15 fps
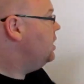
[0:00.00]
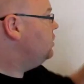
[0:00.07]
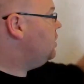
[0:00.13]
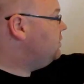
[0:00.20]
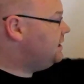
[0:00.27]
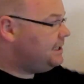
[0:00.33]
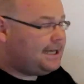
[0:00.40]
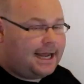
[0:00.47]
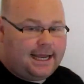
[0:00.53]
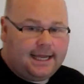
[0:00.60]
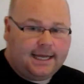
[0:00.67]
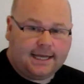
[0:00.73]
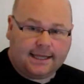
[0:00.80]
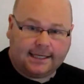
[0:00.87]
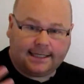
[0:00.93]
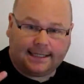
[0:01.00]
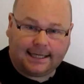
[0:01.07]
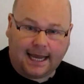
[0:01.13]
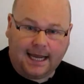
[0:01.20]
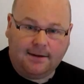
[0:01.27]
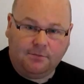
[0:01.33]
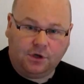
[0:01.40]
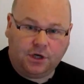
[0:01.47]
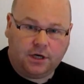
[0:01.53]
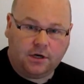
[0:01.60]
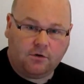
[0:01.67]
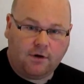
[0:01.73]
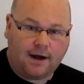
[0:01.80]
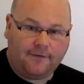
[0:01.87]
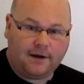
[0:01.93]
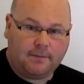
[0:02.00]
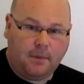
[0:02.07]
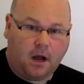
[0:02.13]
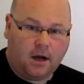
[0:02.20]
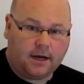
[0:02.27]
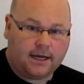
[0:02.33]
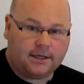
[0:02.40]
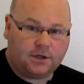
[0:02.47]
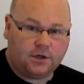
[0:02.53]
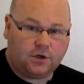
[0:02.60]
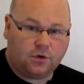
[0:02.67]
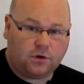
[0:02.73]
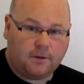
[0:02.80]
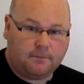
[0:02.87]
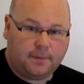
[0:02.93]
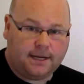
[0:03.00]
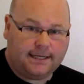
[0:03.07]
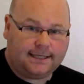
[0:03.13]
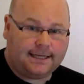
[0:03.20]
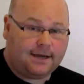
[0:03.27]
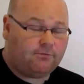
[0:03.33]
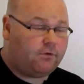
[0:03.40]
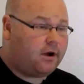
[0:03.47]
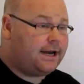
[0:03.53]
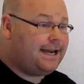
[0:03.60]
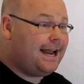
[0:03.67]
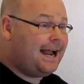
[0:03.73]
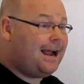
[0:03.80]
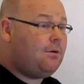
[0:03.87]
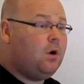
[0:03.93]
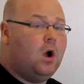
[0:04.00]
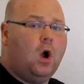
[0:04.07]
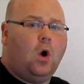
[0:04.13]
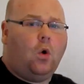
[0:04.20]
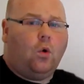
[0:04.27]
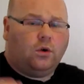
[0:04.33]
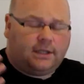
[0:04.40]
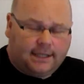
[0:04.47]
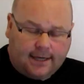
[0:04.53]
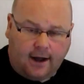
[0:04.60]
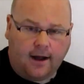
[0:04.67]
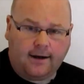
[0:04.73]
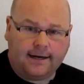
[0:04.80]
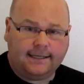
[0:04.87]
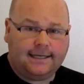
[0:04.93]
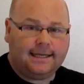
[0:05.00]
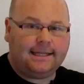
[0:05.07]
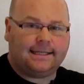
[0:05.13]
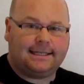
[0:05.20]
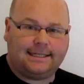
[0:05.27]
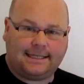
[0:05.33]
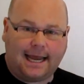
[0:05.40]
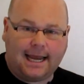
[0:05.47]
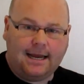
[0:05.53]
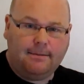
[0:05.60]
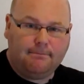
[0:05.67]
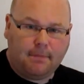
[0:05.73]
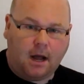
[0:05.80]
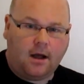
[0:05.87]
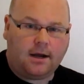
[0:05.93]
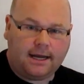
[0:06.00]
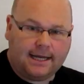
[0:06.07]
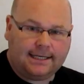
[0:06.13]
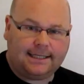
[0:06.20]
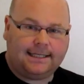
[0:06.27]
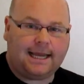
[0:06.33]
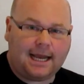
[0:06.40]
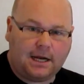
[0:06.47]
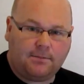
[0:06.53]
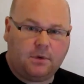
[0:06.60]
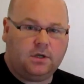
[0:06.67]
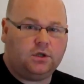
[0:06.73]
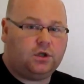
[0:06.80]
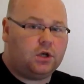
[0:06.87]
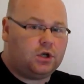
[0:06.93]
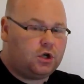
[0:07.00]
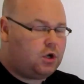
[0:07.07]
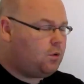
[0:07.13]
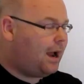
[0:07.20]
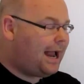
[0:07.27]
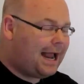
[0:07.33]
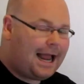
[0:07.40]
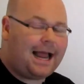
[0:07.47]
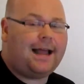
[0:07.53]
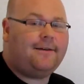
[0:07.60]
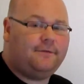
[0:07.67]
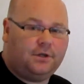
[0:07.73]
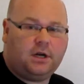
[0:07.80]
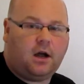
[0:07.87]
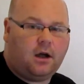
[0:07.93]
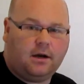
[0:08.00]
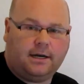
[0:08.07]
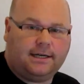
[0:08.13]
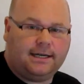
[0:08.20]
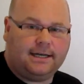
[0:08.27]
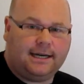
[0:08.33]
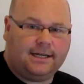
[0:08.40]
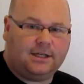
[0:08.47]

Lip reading: So staying in the same geographic markets as you're competing in right now, or targeting the same market segments that you have targeted